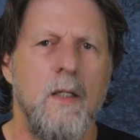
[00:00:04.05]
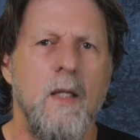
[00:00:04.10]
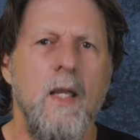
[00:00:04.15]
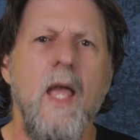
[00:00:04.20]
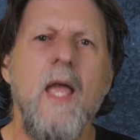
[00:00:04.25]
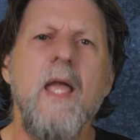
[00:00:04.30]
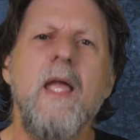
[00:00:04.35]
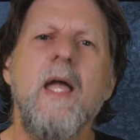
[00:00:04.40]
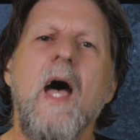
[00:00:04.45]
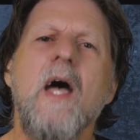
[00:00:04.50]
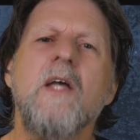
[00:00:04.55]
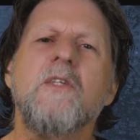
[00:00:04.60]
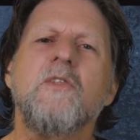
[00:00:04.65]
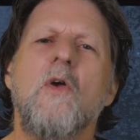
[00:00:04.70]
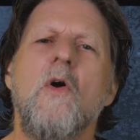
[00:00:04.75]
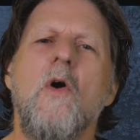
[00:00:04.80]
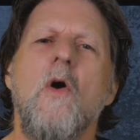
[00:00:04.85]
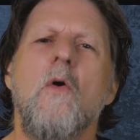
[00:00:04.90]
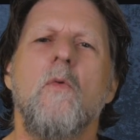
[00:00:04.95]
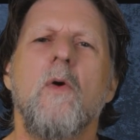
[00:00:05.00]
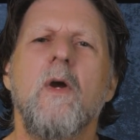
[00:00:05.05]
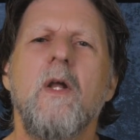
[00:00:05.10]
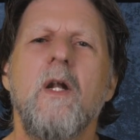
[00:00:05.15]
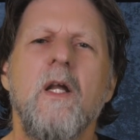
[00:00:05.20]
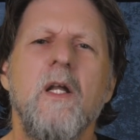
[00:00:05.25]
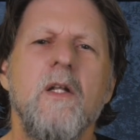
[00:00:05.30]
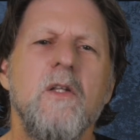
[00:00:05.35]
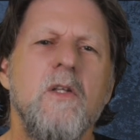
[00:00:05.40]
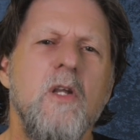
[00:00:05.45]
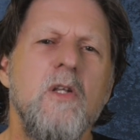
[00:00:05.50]
Hey guys, we're going to
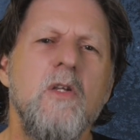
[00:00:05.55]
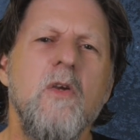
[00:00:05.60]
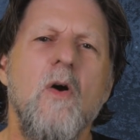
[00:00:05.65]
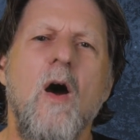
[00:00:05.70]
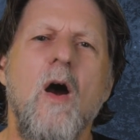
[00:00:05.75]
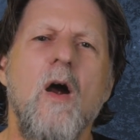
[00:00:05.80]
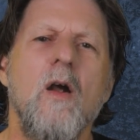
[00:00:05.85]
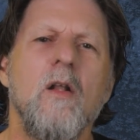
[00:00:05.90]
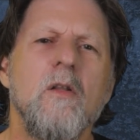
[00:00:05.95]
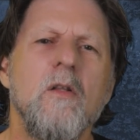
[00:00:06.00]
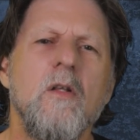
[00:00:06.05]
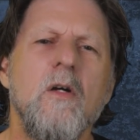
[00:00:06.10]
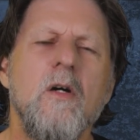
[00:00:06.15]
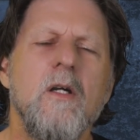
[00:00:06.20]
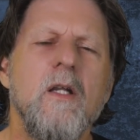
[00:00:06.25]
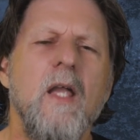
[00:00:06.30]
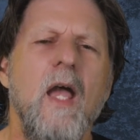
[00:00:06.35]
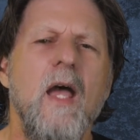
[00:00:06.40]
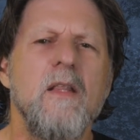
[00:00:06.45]
continue our look